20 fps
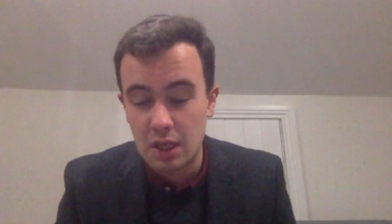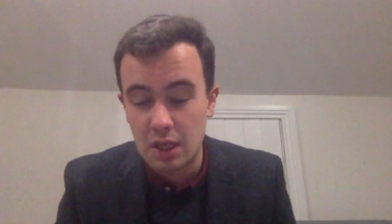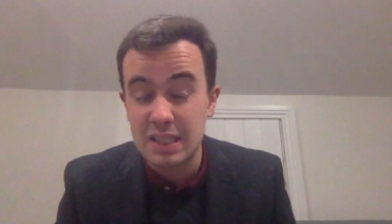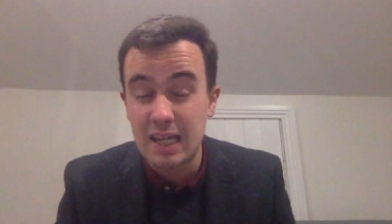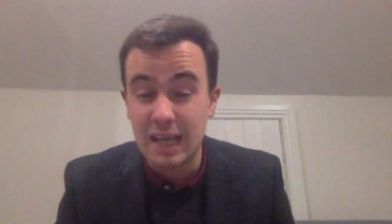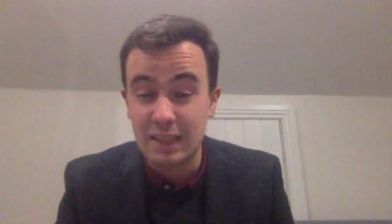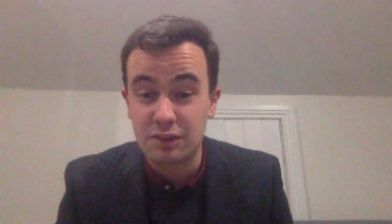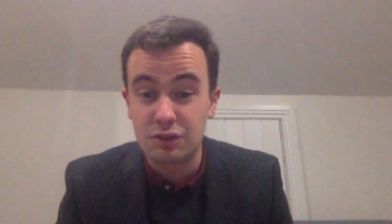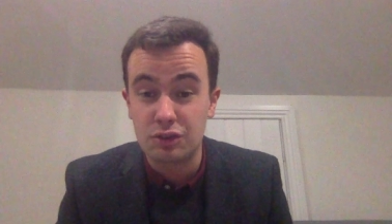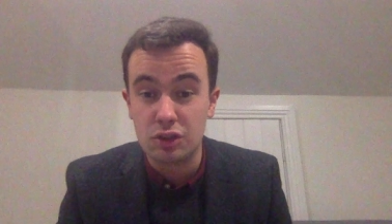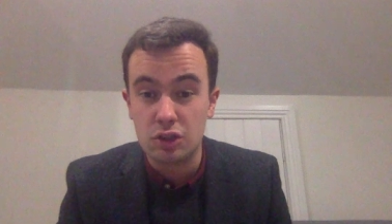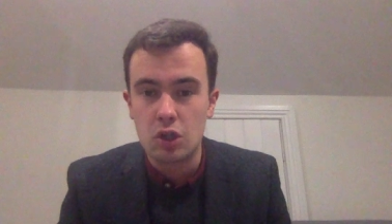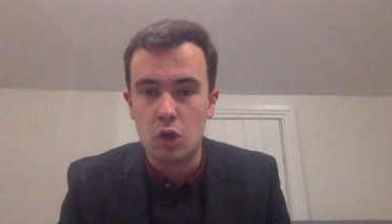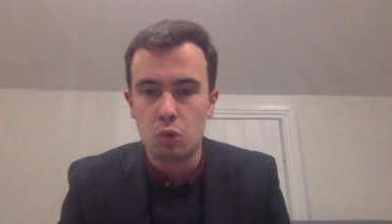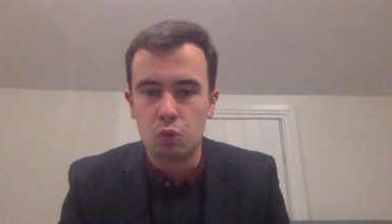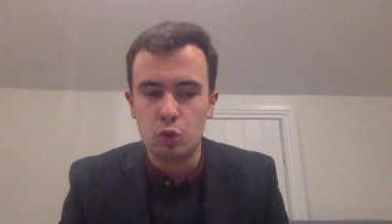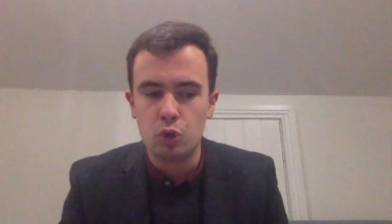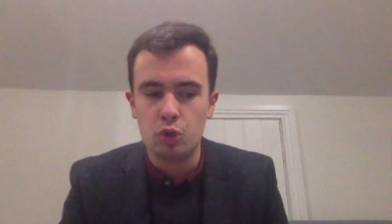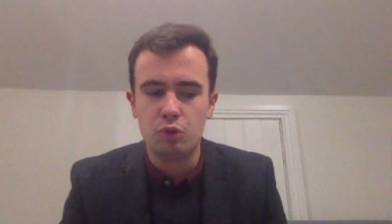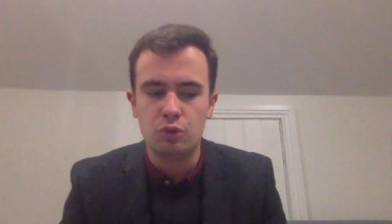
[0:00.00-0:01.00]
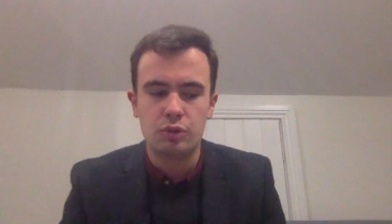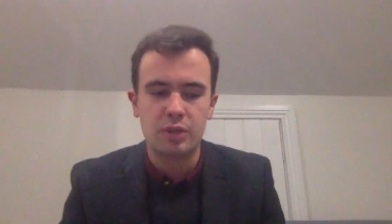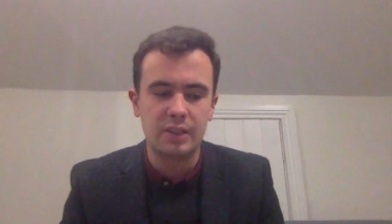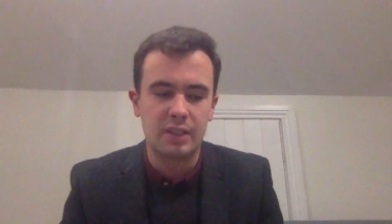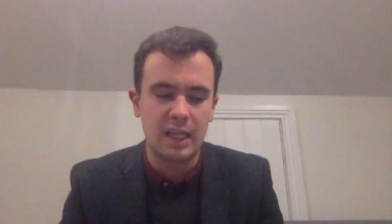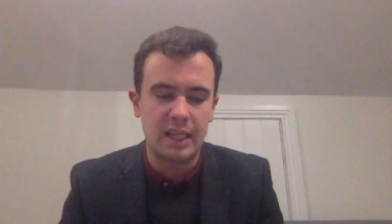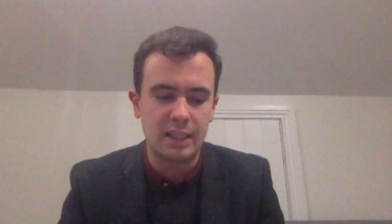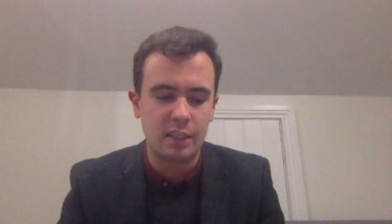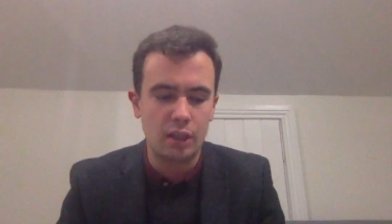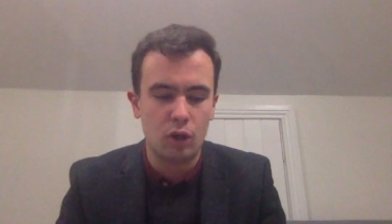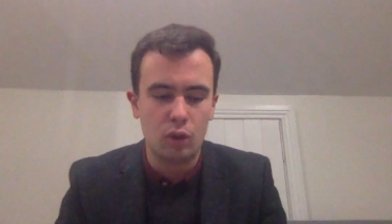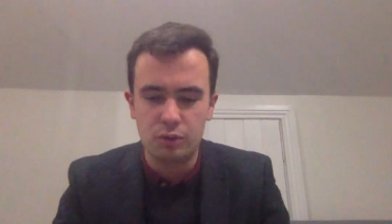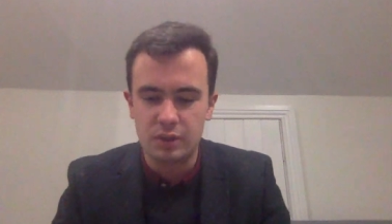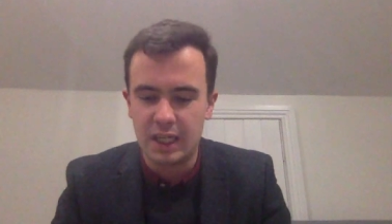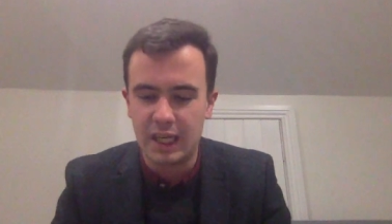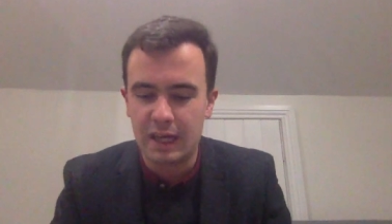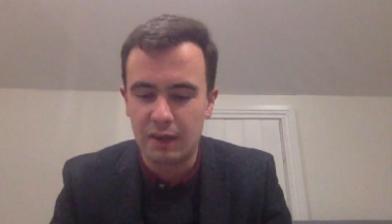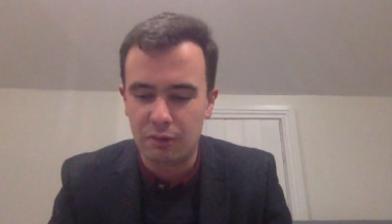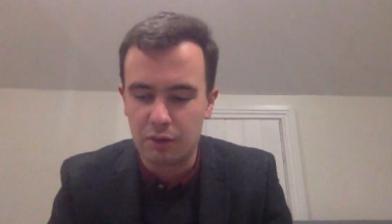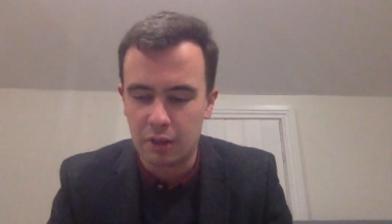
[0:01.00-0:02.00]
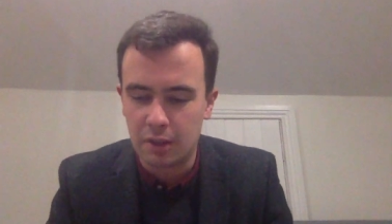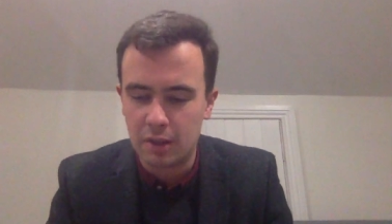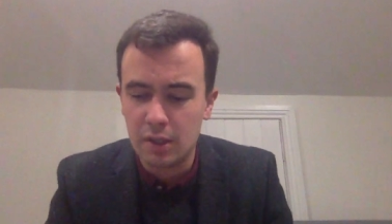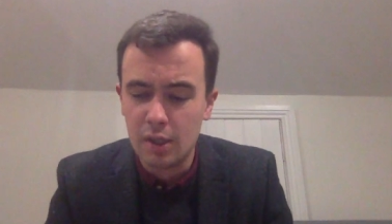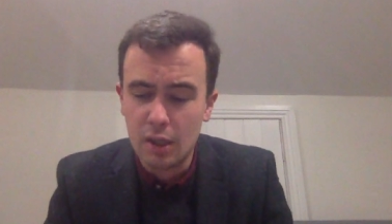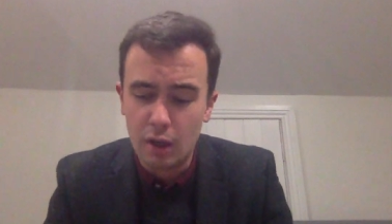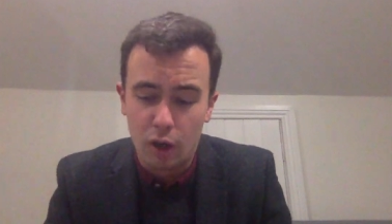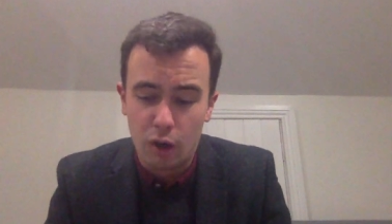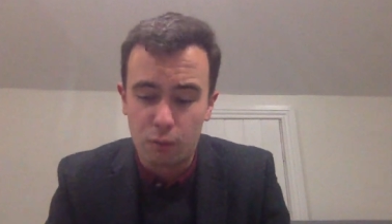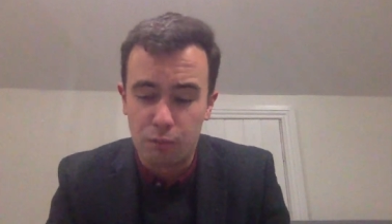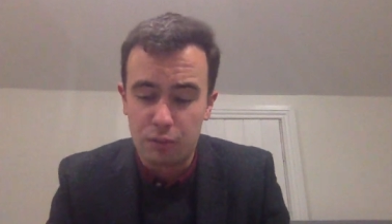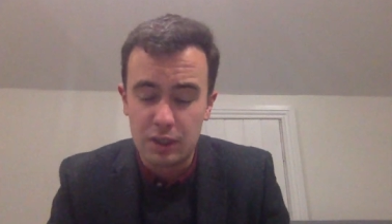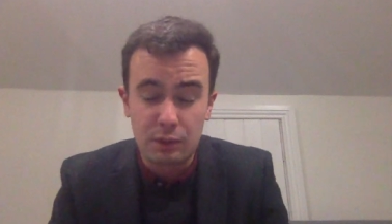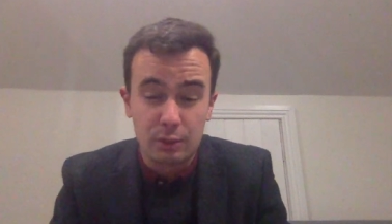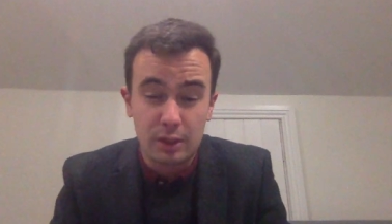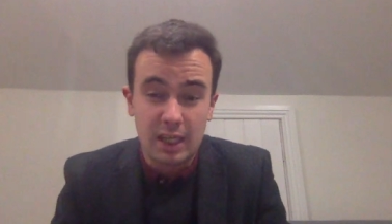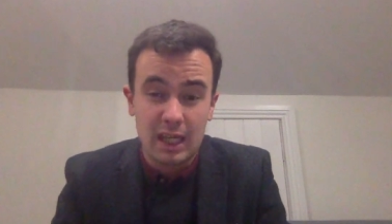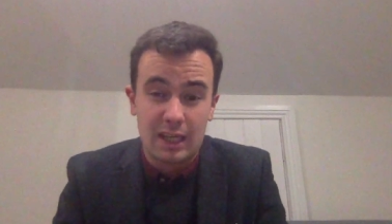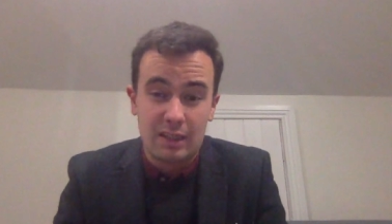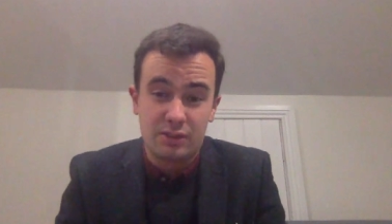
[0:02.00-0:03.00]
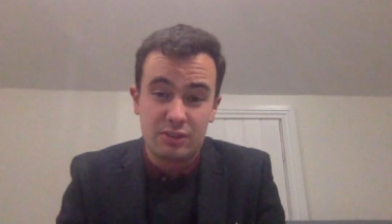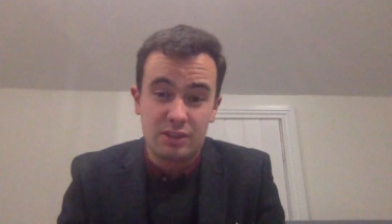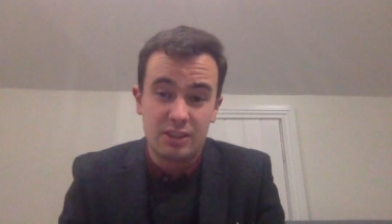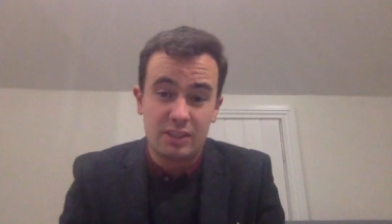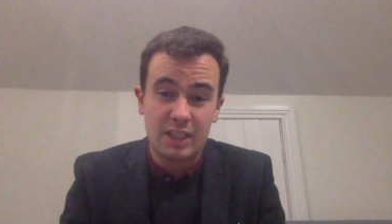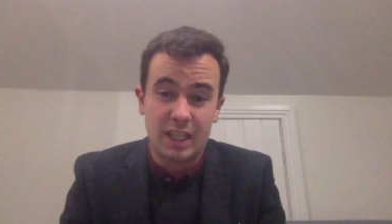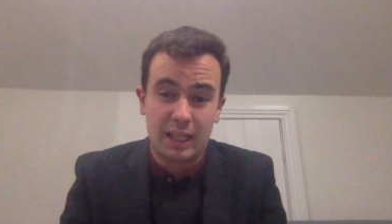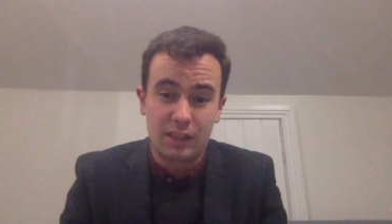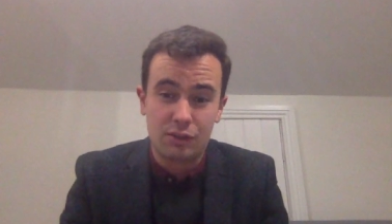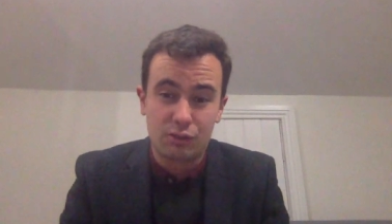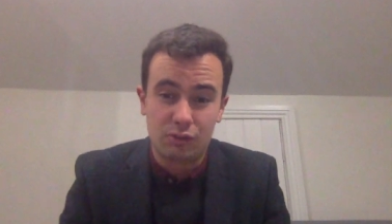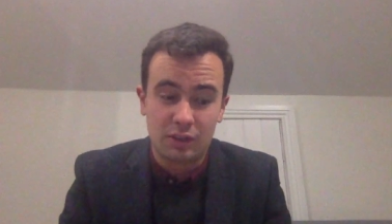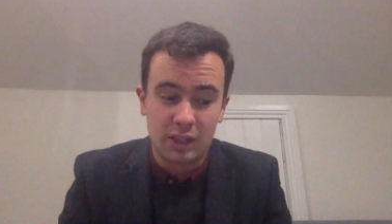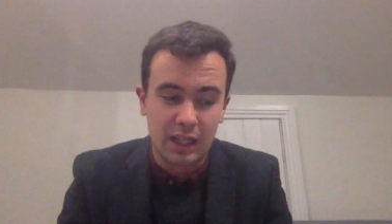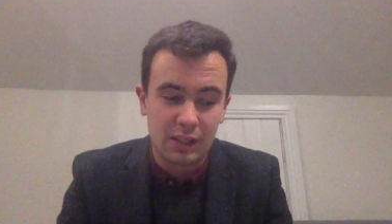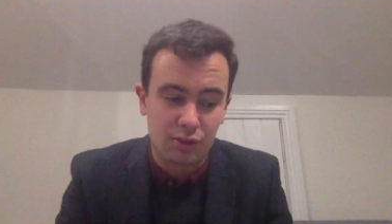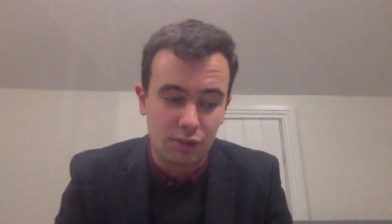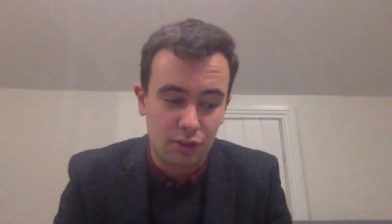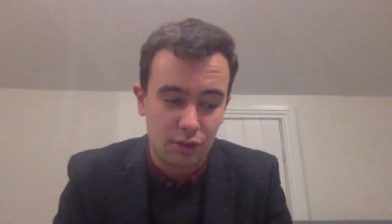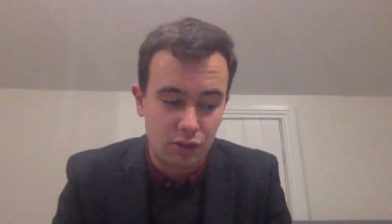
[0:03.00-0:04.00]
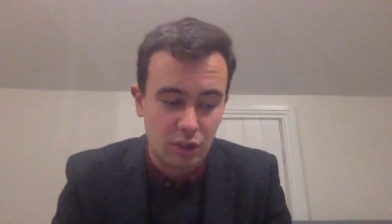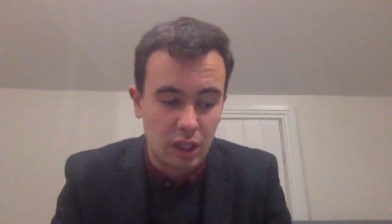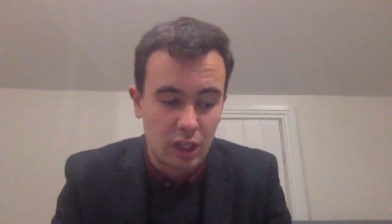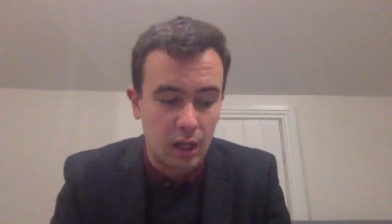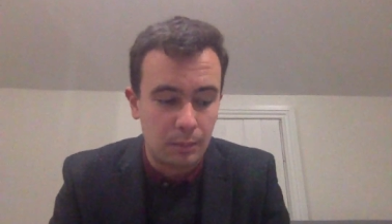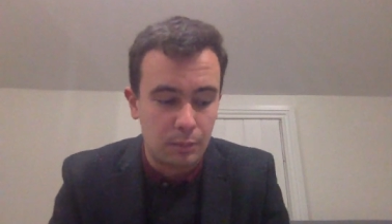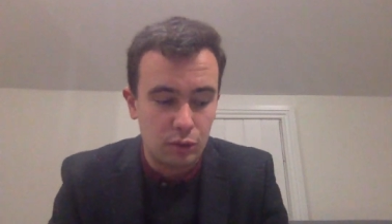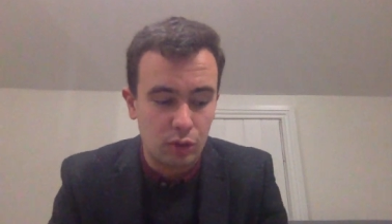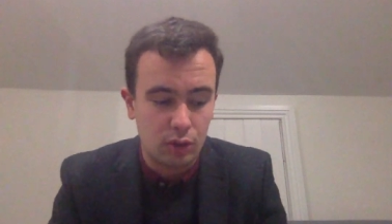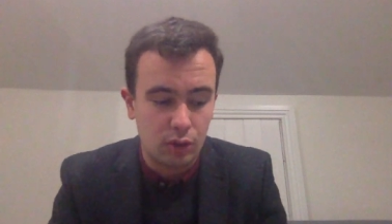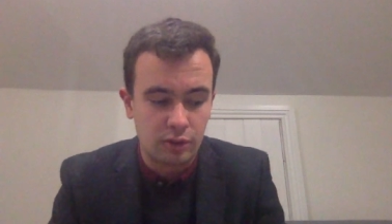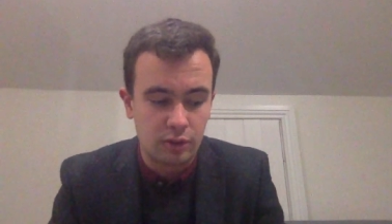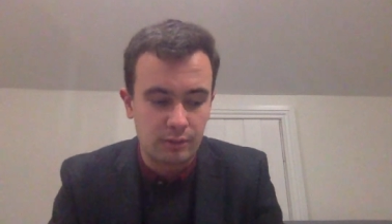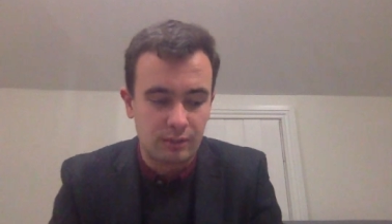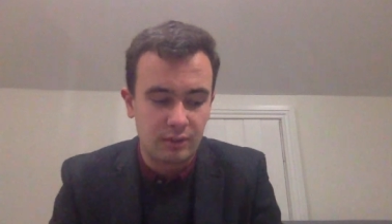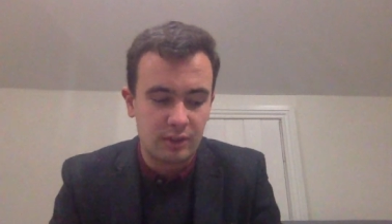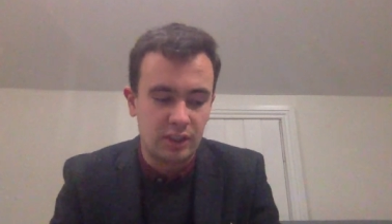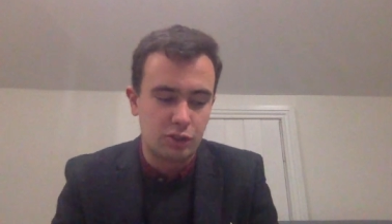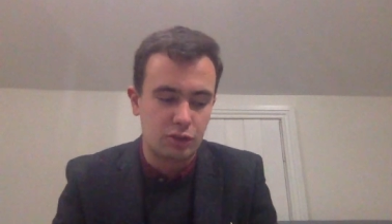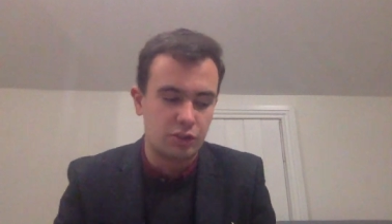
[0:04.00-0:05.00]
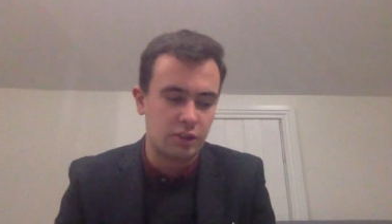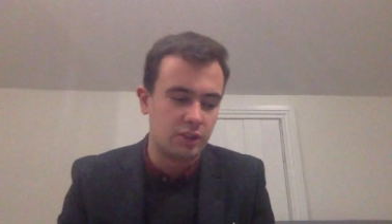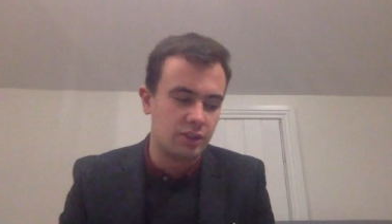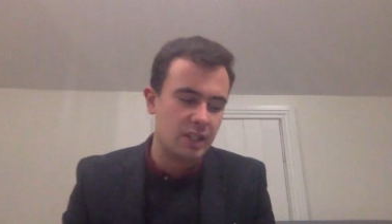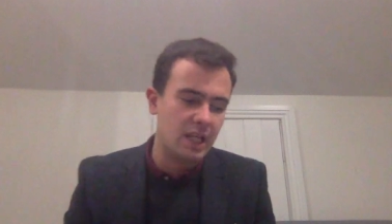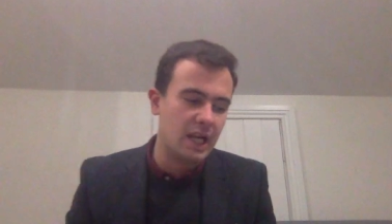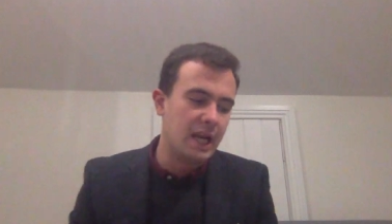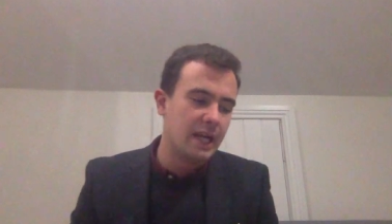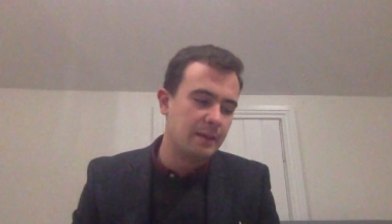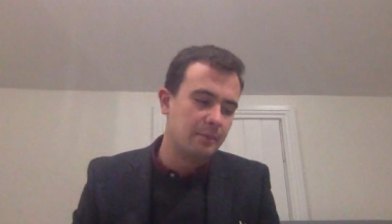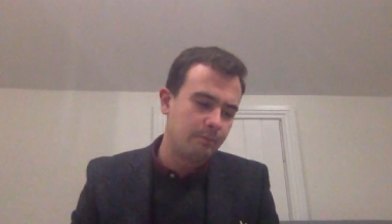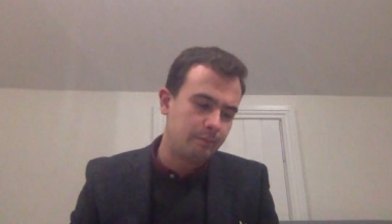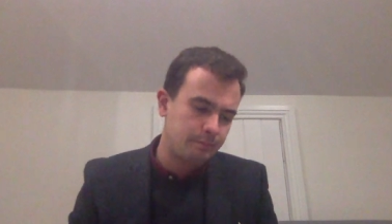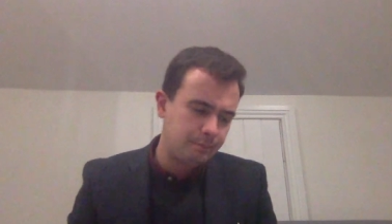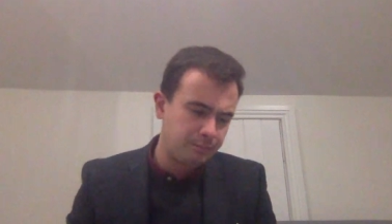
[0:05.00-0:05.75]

tested route they go down, and hopefully Reality Cheque just gets the job done to finish the day.